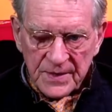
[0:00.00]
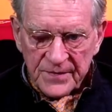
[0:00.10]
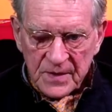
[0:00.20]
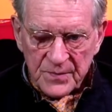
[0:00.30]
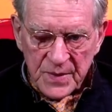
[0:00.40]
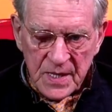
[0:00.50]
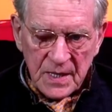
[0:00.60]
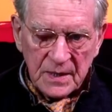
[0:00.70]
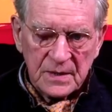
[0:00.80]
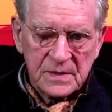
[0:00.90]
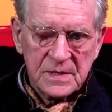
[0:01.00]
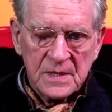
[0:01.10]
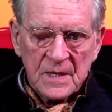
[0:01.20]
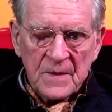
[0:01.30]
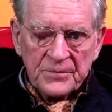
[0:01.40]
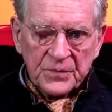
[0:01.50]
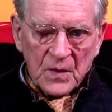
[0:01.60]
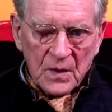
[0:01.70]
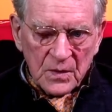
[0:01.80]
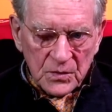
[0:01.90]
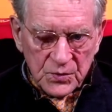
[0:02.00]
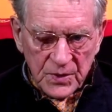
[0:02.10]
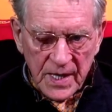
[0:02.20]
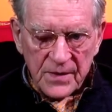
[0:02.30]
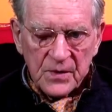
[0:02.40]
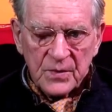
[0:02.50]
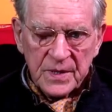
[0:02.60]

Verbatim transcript: living beings together